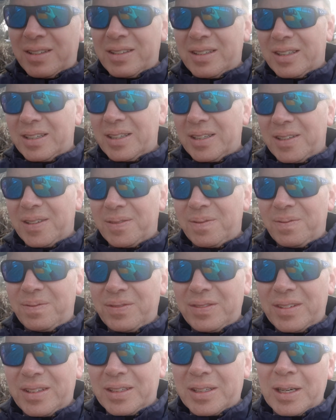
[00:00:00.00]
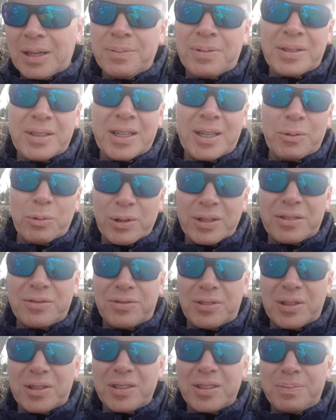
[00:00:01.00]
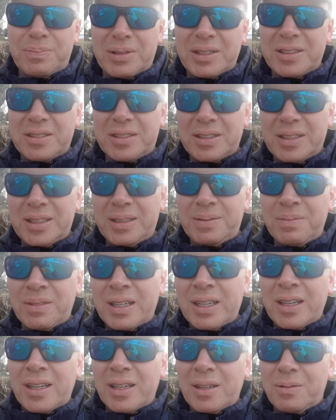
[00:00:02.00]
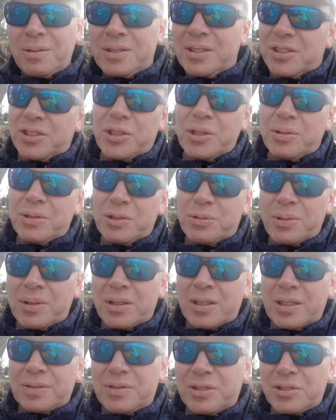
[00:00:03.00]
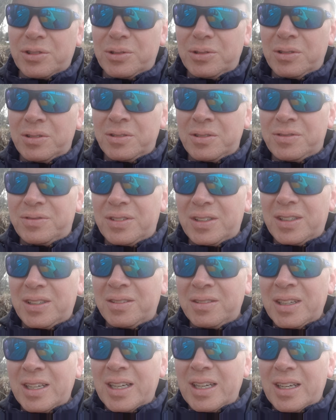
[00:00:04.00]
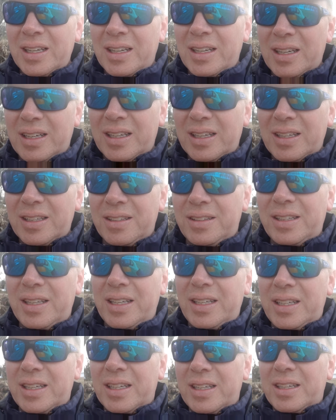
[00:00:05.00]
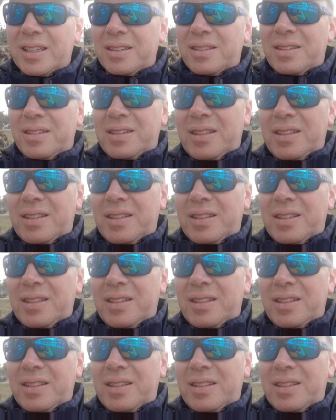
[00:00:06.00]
the company I worked for part-time, when the students went off to school in the fall, the